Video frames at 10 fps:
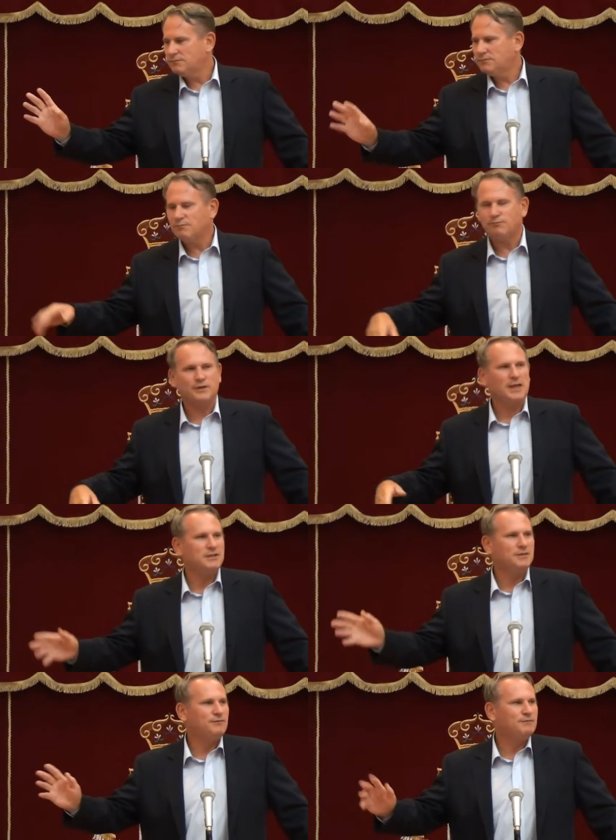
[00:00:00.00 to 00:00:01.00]

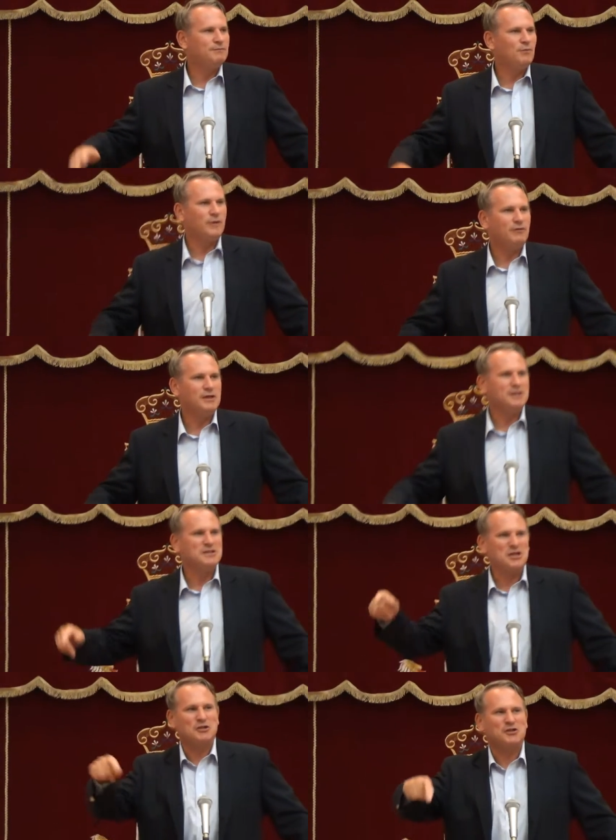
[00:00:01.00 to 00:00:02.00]
Protective, whatever it is.
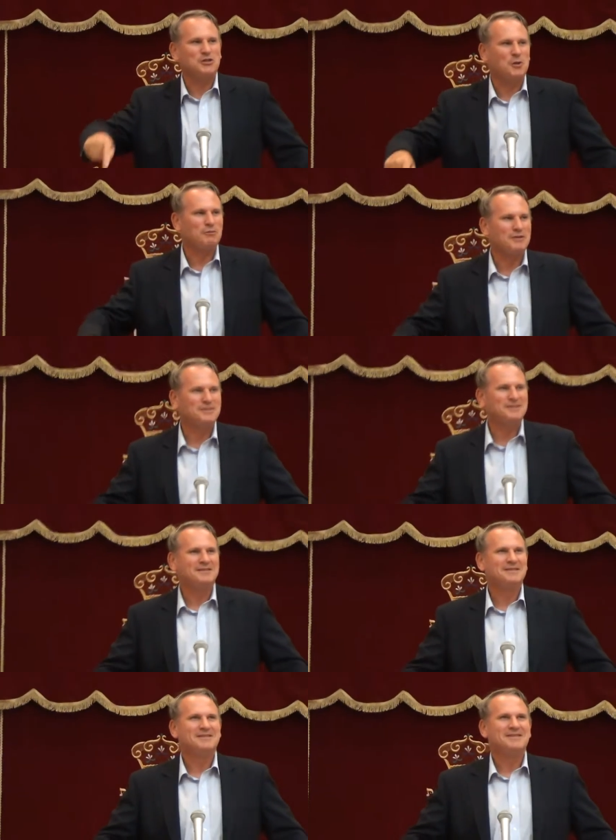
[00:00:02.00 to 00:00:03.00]
This is
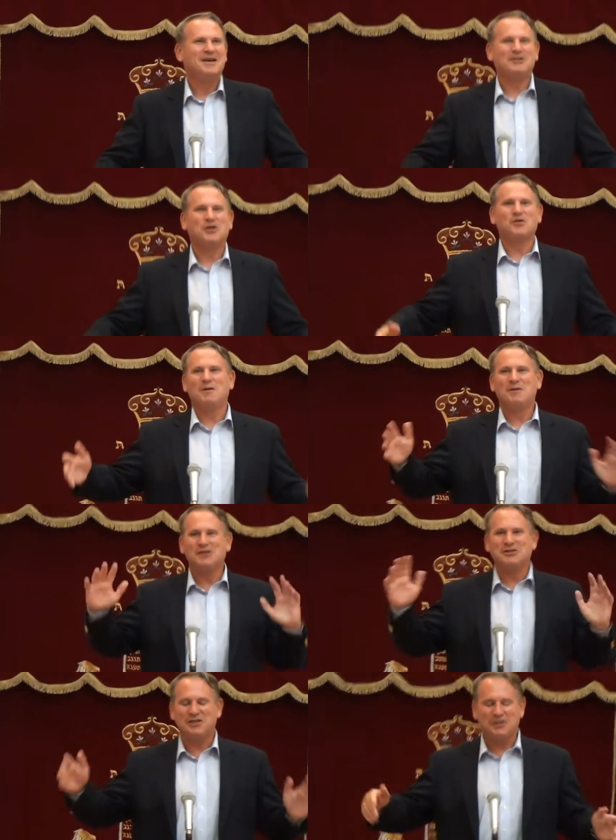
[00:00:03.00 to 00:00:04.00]
I told you I'm going
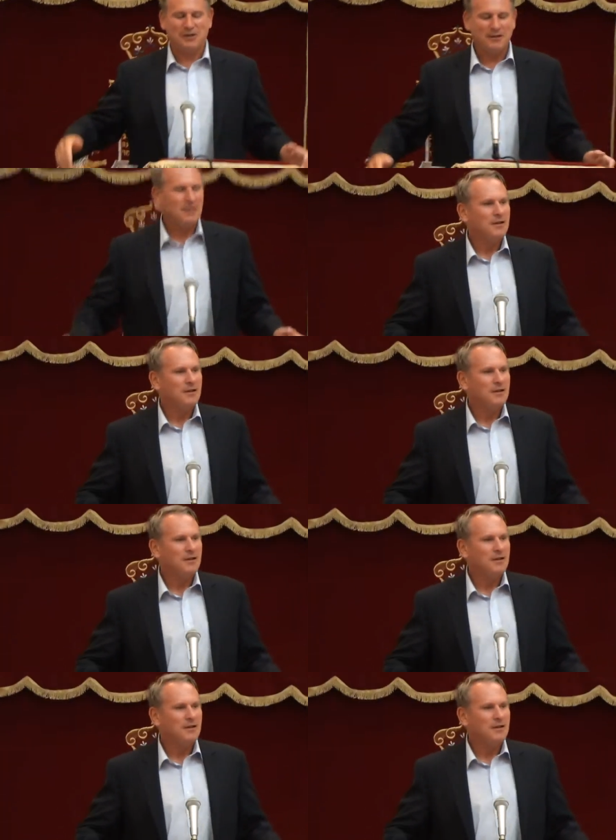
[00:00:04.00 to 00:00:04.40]
to see that.